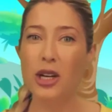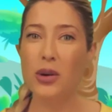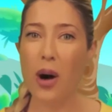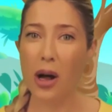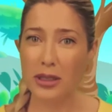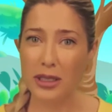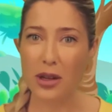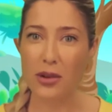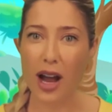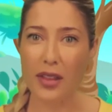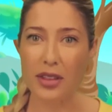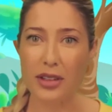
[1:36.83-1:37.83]
Who also
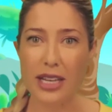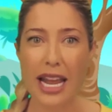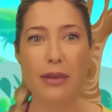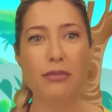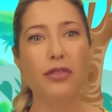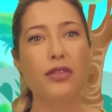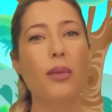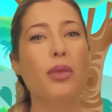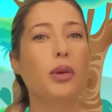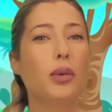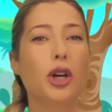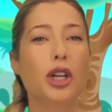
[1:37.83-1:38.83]
got their name from
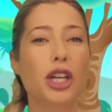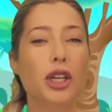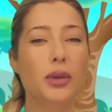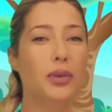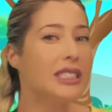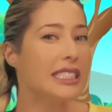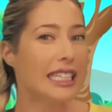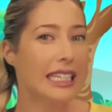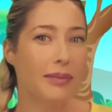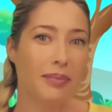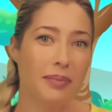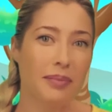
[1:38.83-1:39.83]
the word
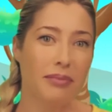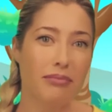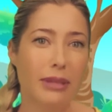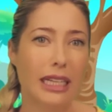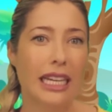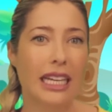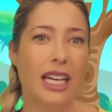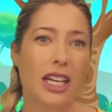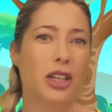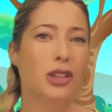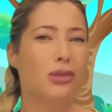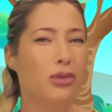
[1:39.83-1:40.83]
grizzly, meaning
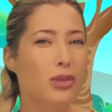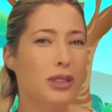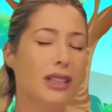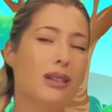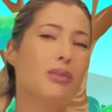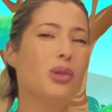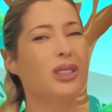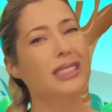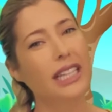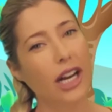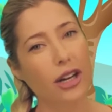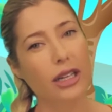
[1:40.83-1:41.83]
gruesome or
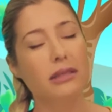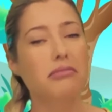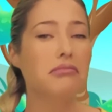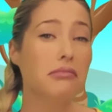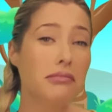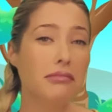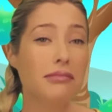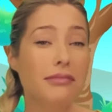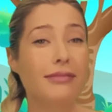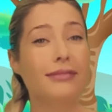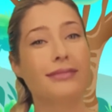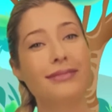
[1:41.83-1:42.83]
scary.
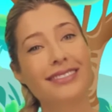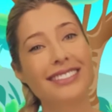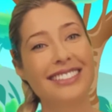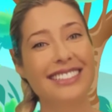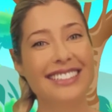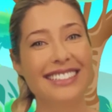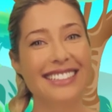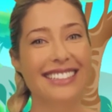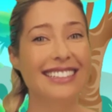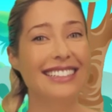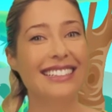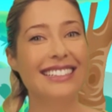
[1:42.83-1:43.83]
Well,
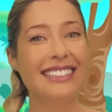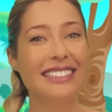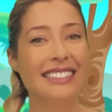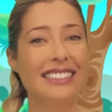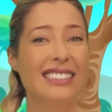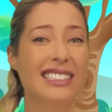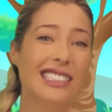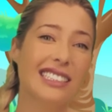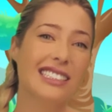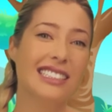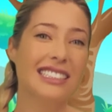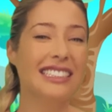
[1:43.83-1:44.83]
they are a
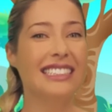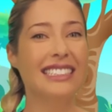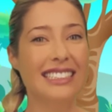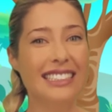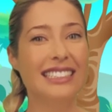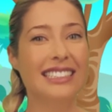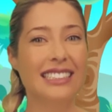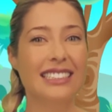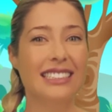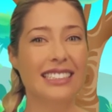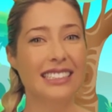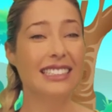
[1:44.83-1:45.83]
little scary. I
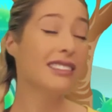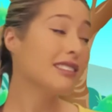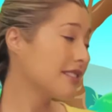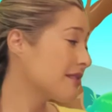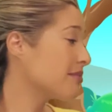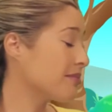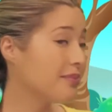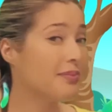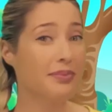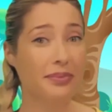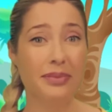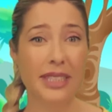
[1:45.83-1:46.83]
mean, they are
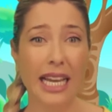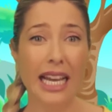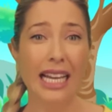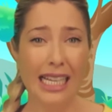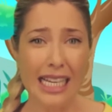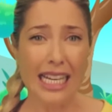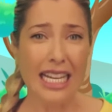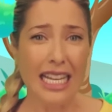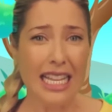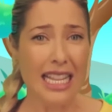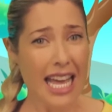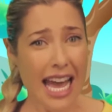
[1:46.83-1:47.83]
huge.
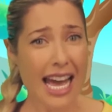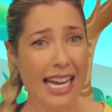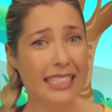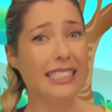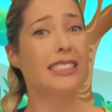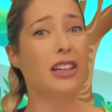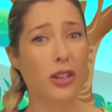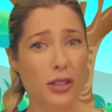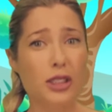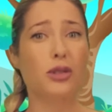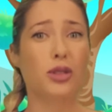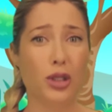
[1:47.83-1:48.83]
That's
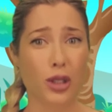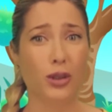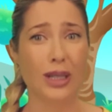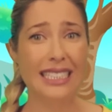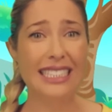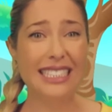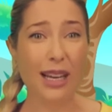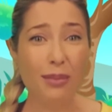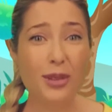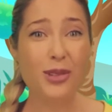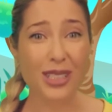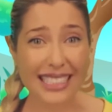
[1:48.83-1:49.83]
also true.
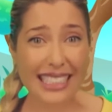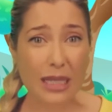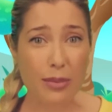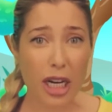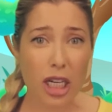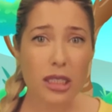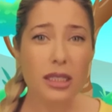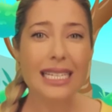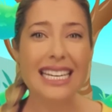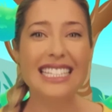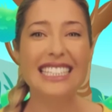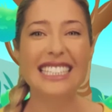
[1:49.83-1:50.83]
Some grizzly bears
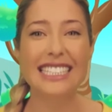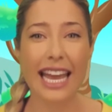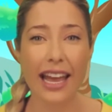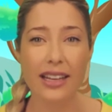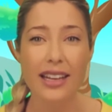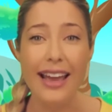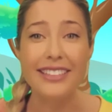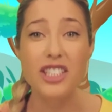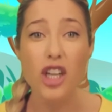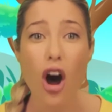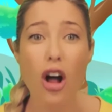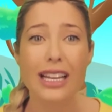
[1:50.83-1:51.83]
can stand as
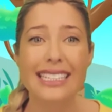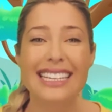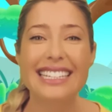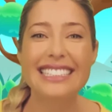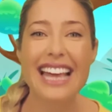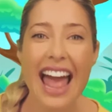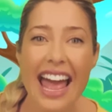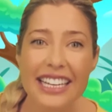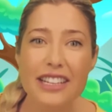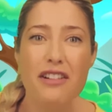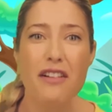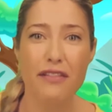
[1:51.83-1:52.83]
tall as
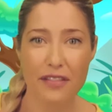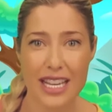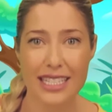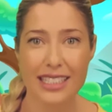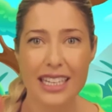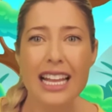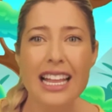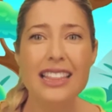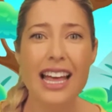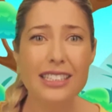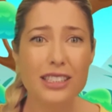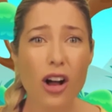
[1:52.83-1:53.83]
10 feet.
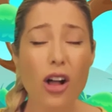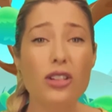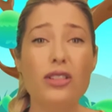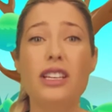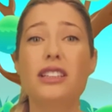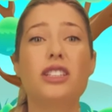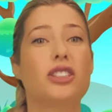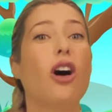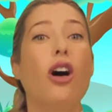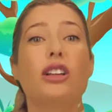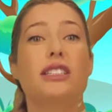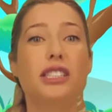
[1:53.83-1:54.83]
That's taller than the
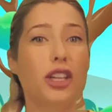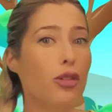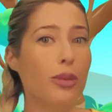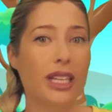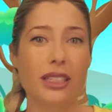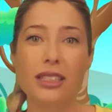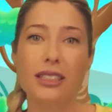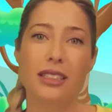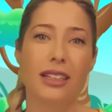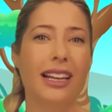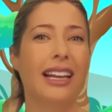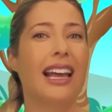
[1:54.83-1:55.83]
tallest human.
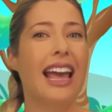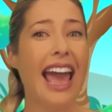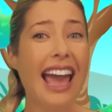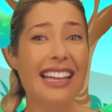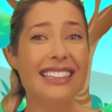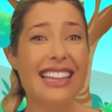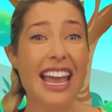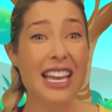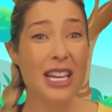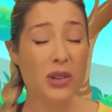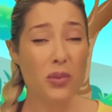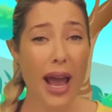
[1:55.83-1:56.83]
And they
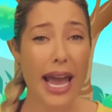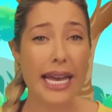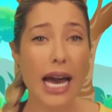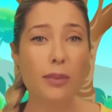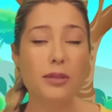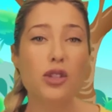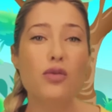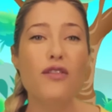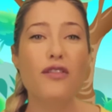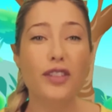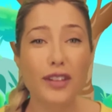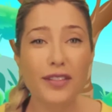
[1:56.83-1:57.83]
can weigh up to
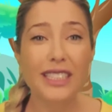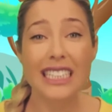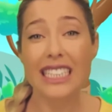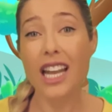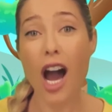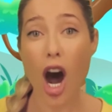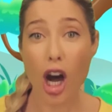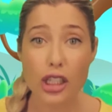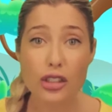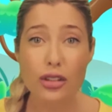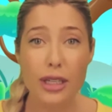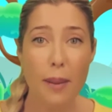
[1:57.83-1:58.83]

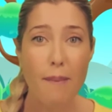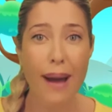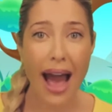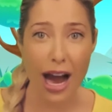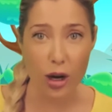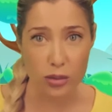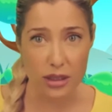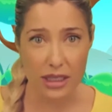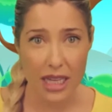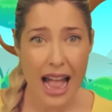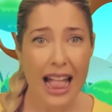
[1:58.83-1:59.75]
1,500 pounds.